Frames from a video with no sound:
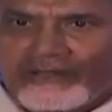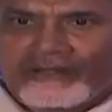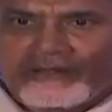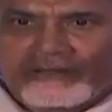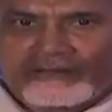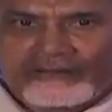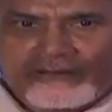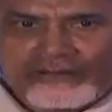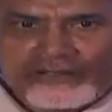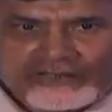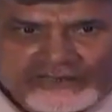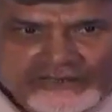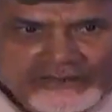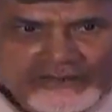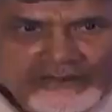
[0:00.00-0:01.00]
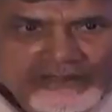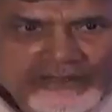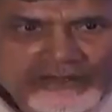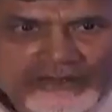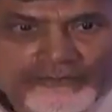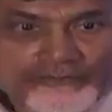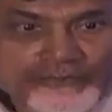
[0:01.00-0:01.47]
It is costing
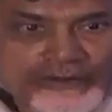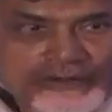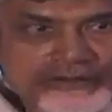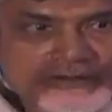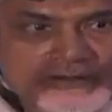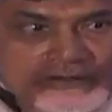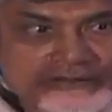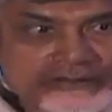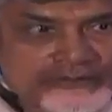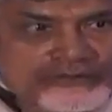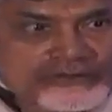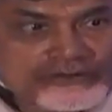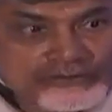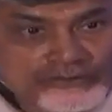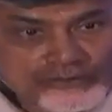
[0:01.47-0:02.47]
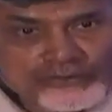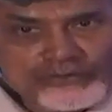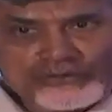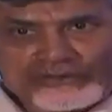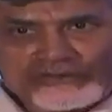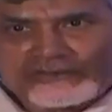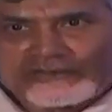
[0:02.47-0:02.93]
nearly 40,000
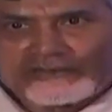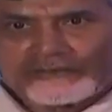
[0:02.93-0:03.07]
crores.